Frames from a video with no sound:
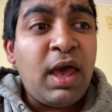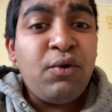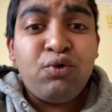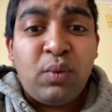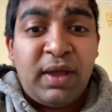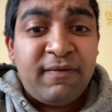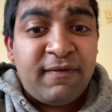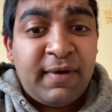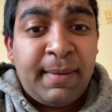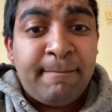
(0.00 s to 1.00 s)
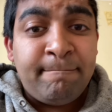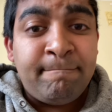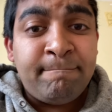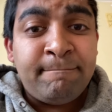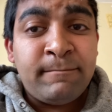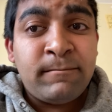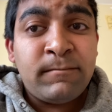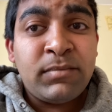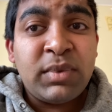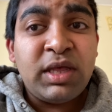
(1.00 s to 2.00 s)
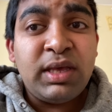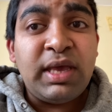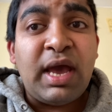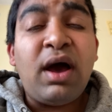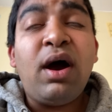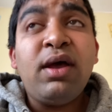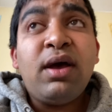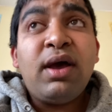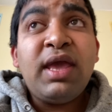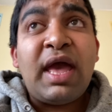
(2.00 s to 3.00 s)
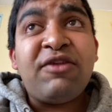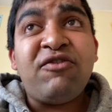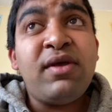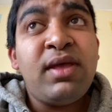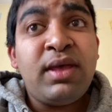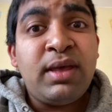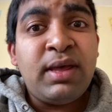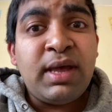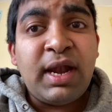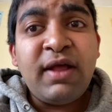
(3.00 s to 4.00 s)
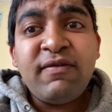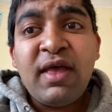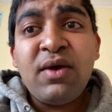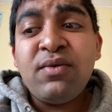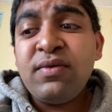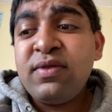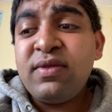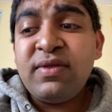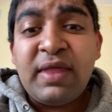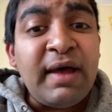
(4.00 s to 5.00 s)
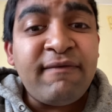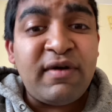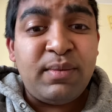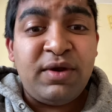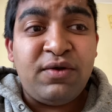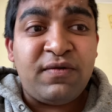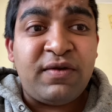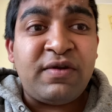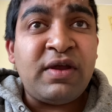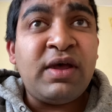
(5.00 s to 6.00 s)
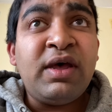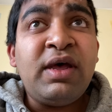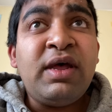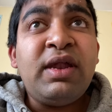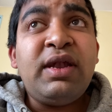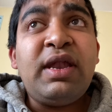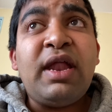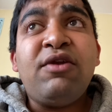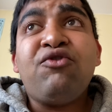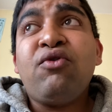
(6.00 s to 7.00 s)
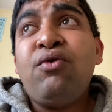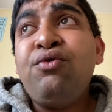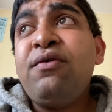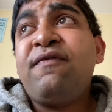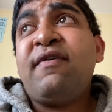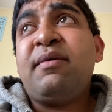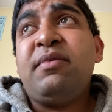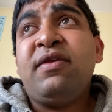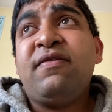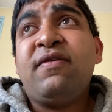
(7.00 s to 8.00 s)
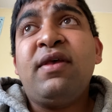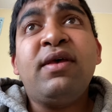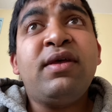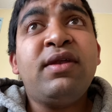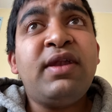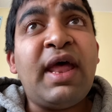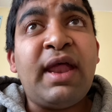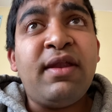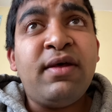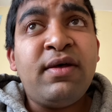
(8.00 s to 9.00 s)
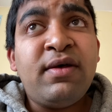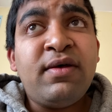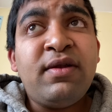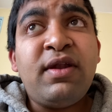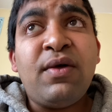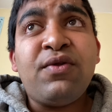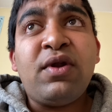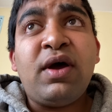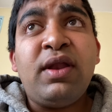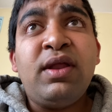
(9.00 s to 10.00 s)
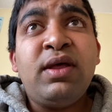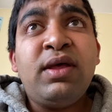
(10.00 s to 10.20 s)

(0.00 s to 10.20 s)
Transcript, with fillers: housewife. Yeah, I, I get you. And that's how that family does it. Then there's other families then down the line